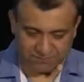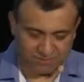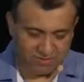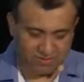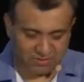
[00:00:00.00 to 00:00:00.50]

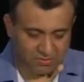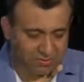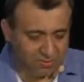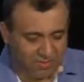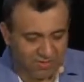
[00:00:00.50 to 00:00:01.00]

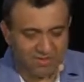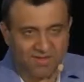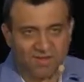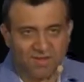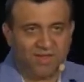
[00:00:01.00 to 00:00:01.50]
So
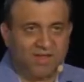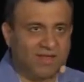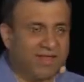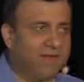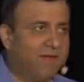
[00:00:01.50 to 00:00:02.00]

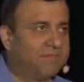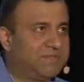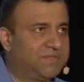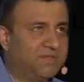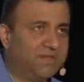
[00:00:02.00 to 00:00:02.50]

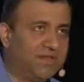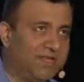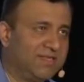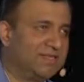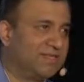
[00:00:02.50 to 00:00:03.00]

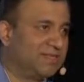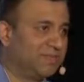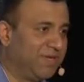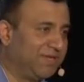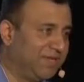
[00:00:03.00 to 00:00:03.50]
serverless is
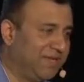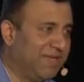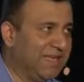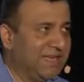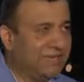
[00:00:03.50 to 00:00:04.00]

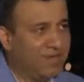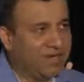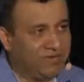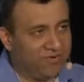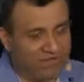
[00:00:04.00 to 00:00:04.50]
basically an
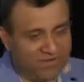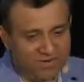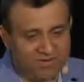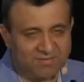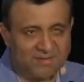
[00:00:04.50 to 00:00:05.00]

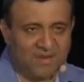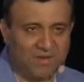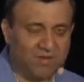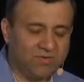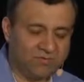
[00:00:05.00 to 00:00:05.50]
event-driven
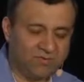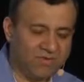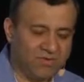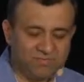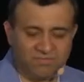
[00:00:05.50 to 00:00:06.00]
kind of
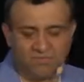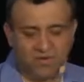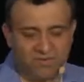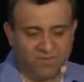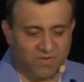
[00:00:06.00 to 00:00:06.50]

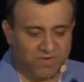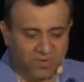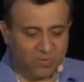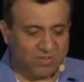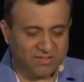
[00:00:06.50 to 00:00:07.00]
framework.
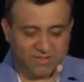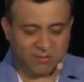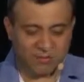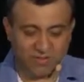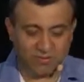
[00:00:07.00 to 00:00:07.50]
You
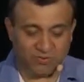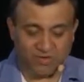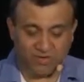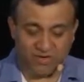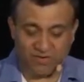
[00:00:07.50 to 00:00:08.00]
consume and you
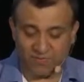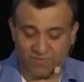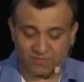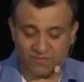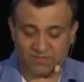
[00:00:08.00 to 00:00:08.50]
generate
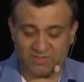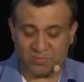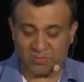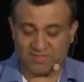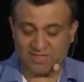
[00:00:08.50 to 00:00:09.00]
events. So there's a
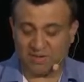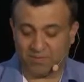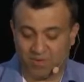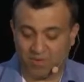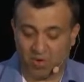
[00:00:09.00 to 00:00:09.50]
loosely
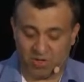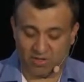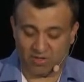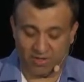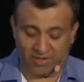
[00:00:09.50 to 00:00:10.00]
coupled model,
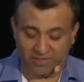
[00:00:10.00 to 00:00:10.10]
right?